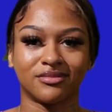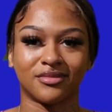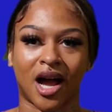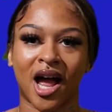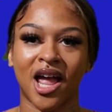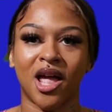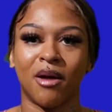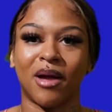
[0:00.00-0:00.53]

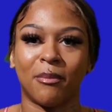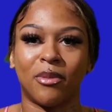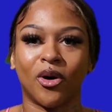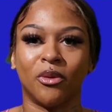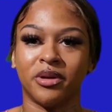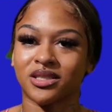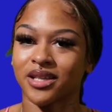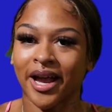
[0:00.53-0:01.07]
I am a pole
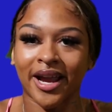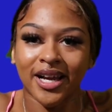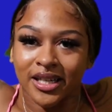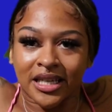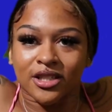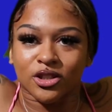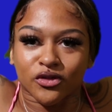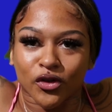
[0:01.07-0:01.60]
beast. I ain't
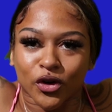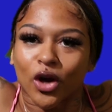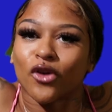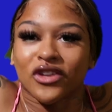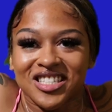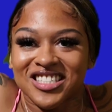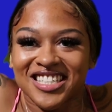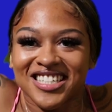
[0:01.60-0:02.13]
lethal for no
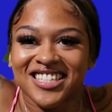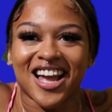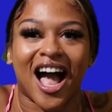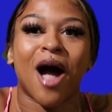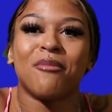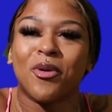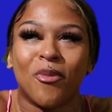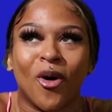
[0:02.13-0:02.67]
reason.
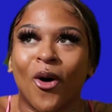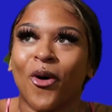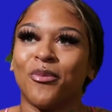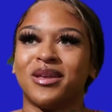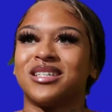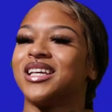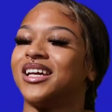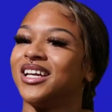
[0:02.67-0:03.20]
I'm a pole
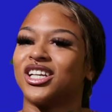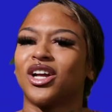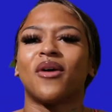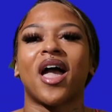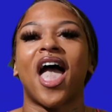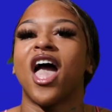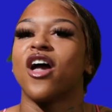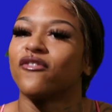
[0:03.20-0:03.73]
beast. Like, nigga, don't
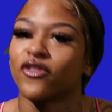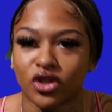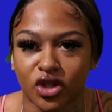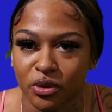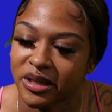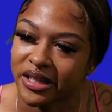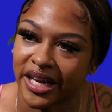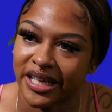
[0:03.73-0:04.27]
ever do
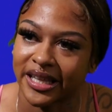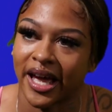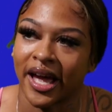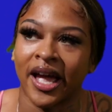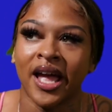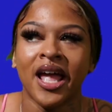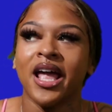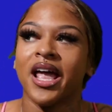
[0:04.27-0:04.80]
me like that.